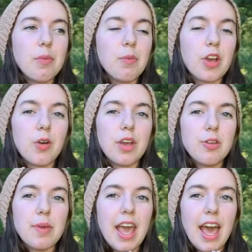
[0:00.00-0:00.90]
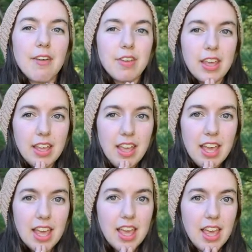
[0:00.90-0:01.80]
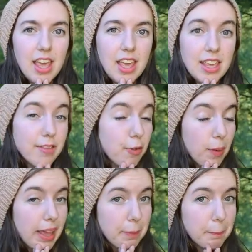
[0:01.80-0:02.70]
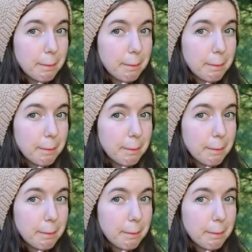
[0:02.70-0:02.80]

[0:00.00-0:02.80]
we are going to be having a giveaway.